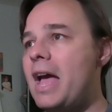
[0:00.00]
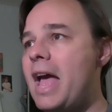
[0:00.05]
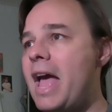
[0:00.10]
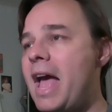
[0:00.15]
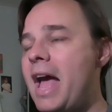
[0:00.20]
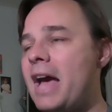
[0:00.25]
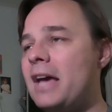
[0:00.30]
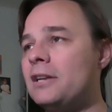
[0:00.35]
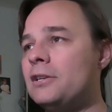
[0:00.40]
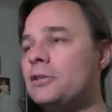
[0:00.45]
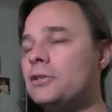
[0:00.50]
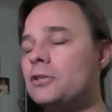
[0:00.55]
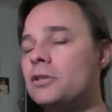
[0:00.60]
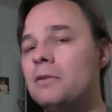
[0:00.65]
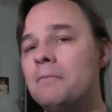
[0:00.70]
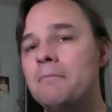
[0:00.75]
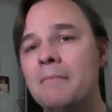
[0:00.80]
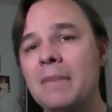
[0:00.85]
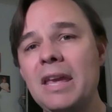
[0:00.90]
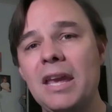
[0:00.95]
And
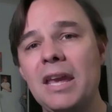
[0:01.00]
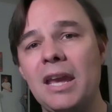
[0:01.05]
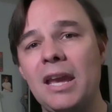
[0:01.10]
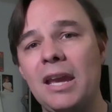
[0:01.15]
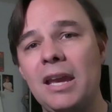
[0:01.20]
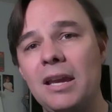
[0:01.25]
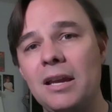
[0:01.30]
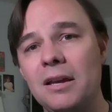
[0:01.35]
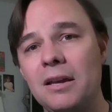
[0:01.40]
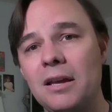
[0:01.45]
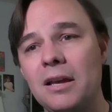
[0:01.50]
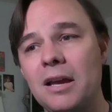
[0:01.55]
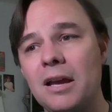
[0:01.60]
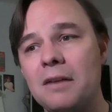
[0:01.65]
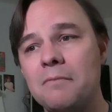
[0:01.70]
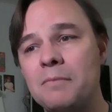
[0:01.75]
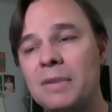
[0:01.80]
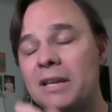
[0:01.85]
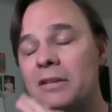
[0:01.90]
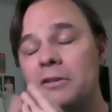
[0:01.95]
to me,
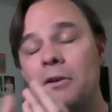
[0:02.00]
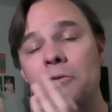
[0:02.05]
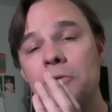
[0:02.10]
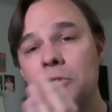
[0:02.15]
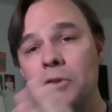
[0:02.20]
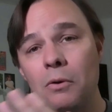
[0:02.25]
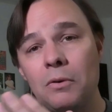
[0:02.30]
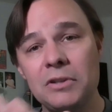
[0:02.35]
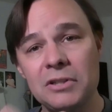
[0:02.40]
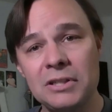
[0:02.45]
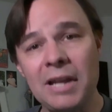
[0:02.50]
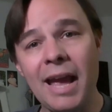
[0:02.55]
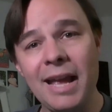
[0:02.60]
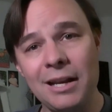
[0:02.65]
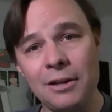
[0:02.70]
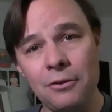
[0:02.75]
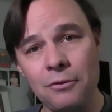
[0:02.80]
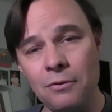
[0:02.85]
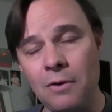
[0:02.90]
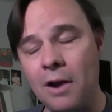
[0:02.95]
because I was so
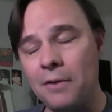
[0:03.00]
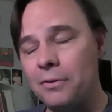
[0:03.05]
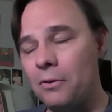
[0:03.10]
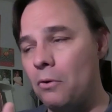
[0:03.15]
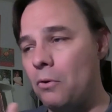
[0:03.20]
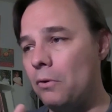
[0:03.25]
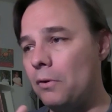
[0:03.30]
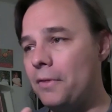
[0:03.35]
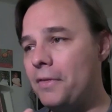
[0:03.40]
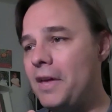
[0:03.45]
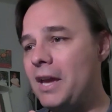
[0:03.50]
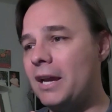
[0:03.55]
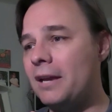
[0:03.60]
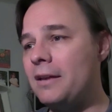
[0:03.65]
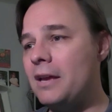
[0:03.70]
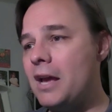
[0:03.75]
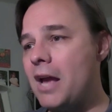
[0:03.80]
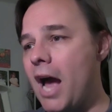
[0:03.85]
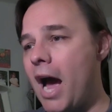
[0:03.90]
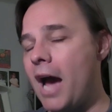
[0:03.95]
excited throughout the whole
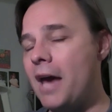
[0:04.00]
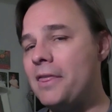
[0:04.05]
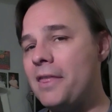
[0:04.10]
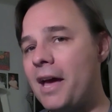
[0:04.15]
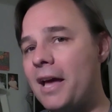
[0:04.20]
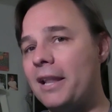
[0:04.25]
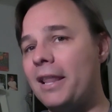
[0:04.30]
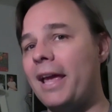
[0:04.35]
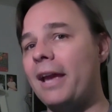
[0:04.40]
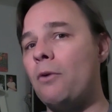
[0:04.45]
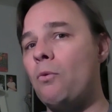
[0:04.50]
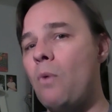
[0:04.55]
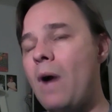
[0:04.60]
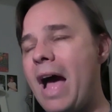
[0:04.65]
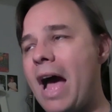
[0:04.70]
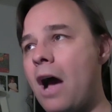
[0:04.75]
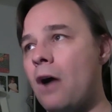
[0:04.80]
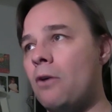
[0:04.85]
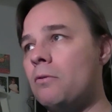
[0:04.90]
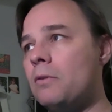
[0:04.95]
thing, I thought, like,
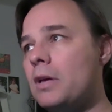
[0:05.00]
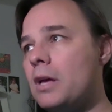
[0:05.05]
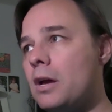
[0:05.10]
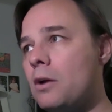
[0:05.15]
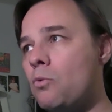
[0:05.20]
wow,